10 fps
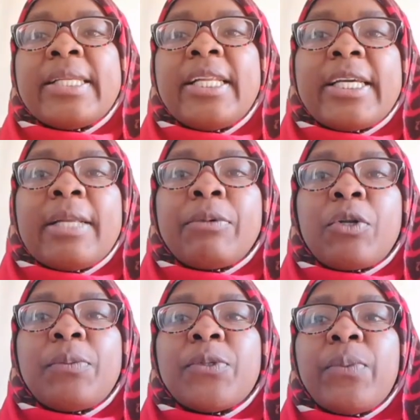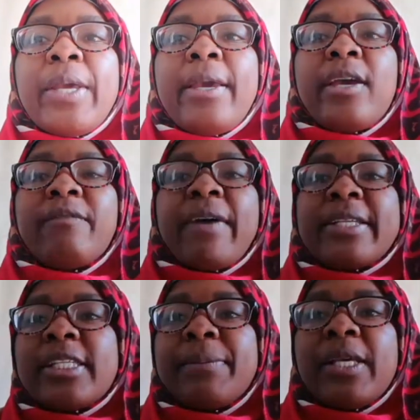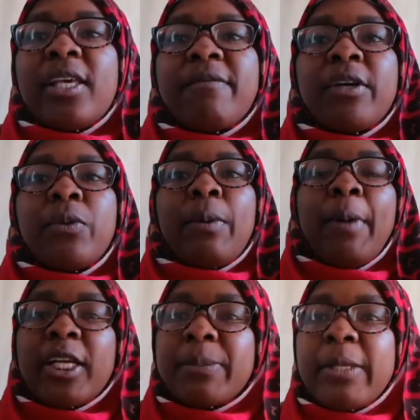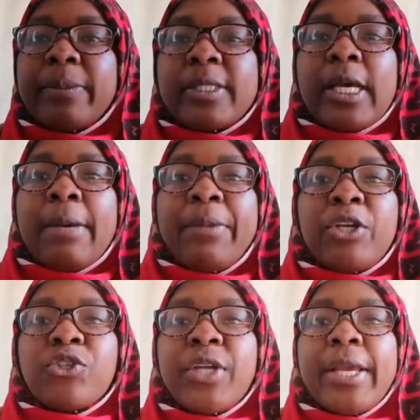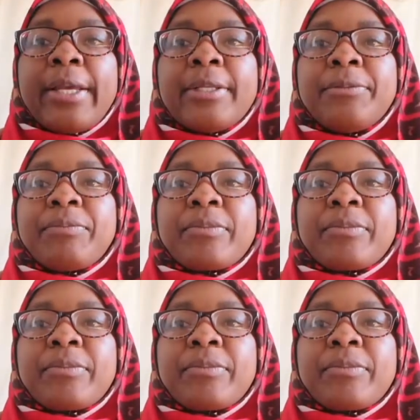Telegram groups, where advice is being given, where past papers are being shared,